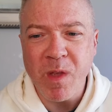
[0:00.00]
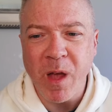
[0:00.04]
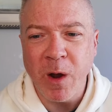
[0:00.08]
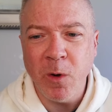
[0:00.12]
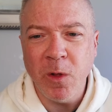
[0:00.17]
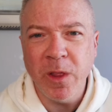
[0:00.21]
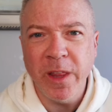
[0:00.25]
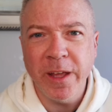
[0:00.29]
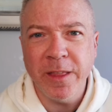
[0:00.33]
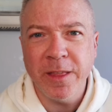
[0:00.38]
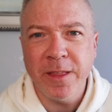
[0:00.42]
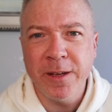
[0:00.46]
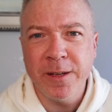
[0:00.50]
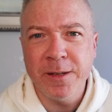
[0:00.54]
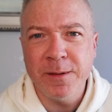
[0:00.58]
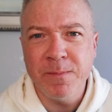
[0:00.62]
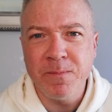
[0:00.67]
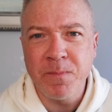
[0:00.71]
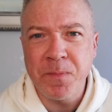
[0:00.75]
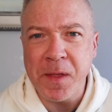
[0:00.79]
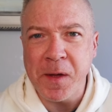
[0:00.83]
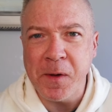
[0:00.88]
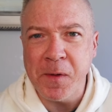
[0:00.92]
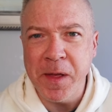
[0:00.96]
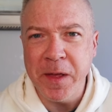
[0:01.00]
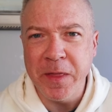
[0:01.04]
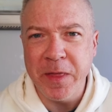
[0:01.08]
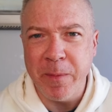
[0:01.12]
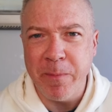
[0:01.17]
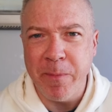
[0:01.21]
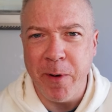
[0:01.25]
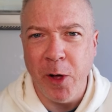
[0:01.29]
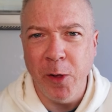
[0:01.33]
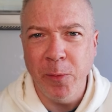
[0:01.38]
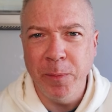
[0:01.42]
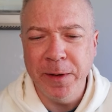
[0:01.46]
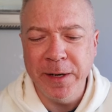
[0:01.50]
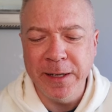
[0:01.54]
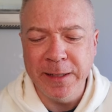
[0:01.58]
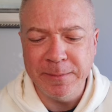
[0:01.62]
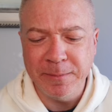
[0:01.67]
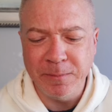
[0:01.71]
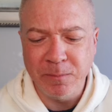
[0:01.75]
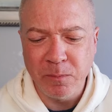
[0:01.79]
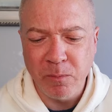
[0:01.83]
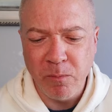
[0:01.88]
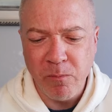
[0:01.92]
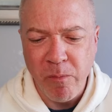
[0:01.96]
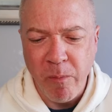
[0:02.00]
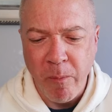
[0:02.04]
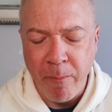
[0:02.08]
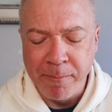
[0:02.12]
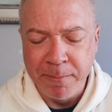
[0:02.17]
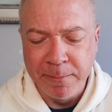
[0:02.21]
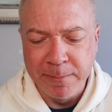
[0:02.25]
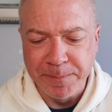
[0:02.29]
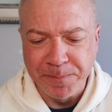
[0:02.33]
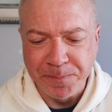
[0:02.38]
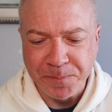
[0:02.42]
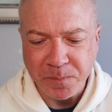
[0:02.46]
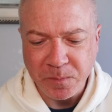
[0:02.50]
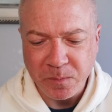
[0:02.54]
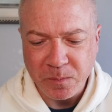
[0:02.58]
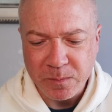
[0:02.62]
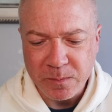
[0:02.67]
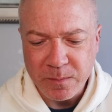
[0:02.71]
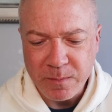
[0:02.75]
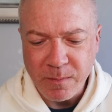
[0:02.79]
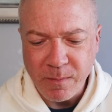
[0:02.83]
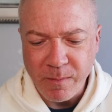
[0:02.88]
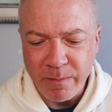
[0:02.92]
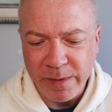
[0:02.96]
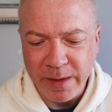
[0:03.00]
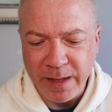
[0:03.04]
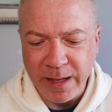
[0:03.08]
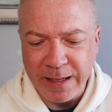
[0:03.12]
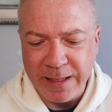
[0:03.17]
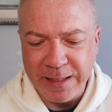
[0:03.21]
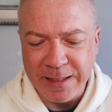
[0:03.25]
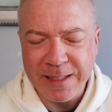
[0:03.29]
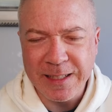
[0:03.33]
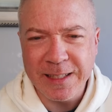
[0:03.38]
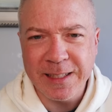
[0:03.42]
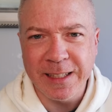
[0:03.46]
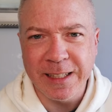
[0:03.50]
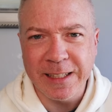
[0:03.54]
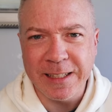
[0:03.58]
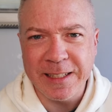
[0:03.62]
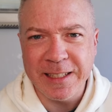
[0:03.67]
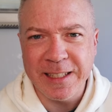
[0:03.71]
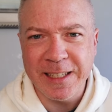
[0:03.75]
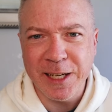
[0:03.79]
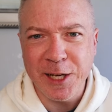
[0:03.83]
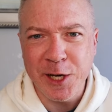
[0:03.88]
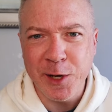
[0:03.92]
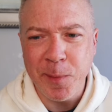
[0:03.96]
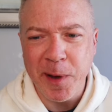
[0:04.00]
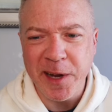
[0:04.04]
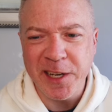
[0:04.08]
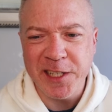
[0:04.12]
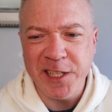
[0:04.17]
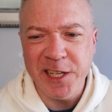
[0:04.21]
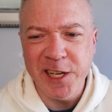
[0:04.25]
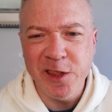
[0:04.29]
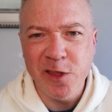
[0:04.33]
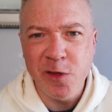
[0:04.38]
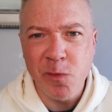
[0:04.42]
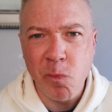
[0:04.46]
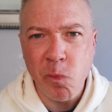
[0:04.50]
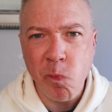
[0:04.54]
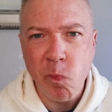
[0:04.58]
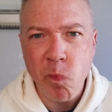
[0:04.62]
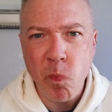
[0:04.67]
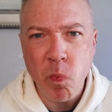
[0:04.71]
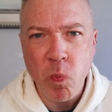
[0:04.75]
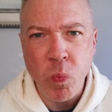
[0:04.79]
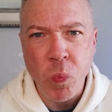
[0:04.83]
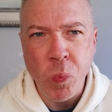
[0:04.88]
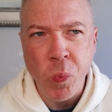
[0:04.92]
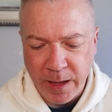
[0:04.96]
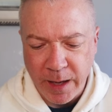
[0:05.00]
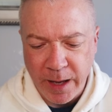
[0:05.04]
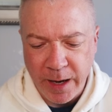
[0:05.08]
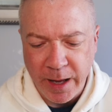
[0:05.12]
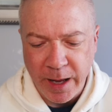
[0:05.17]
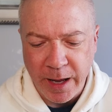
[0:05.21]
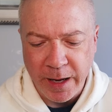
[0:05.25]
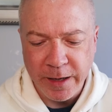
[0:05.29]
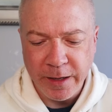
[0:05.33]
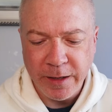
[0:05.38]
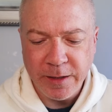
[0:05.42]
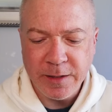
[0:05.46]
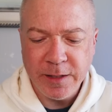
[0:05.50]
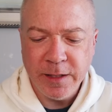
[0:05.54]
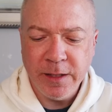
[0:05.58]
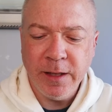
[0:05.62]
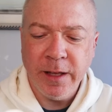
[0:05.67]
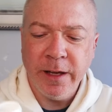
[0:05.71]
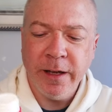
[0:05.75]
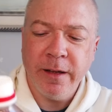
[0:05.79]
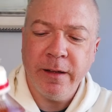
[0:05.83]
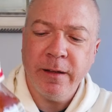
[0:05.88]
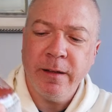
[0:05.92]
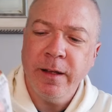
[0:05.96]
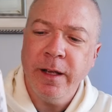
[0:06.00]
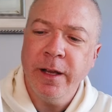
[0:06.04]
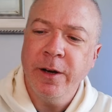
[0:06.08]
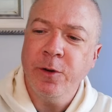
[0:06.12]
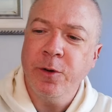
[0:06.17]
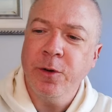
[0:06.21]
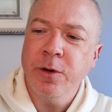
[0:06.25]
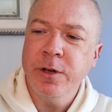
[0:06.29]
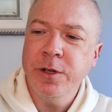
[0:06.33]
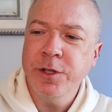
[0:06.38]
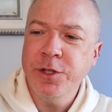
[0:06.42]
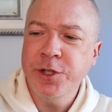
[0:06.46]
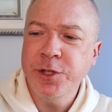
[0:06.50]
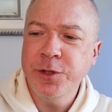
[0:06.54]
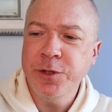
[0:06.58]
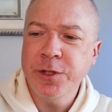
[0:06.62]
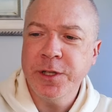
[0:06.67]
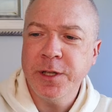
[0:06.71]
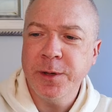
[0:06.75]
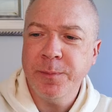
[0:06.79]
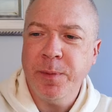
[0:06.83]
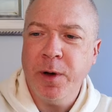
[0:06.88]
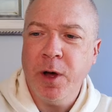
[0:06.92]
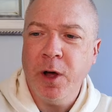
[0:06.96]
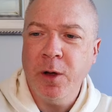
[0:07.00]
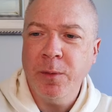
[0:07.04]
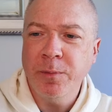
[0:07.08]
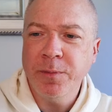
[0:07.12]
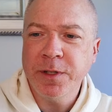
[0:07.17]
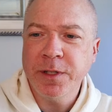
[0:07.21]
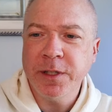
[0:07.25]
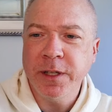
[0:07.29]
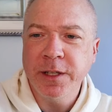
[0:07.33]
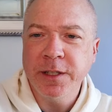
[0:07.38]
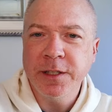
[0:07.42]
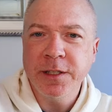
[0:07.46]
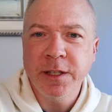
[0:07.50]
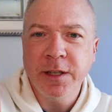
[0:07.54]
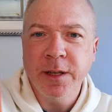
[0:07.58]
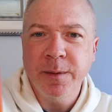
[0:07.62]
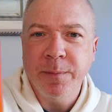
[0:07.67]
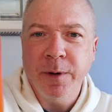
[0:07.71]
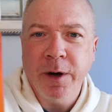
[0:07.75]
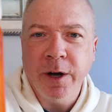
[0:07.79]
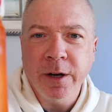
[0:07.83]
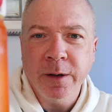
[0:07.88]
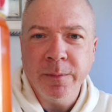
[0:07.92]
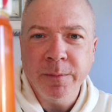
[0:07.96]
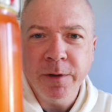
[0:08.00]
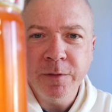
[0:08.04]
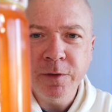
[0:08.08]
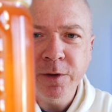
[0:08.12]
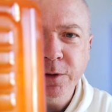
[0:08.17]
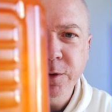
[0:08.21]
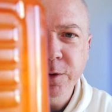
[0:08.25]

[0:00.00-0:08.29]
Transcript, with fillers: I don't like the I don't like the pulp in it. It's like sticking to my teeth. And and you see like in orange juice the pulp sinks to the bottom. If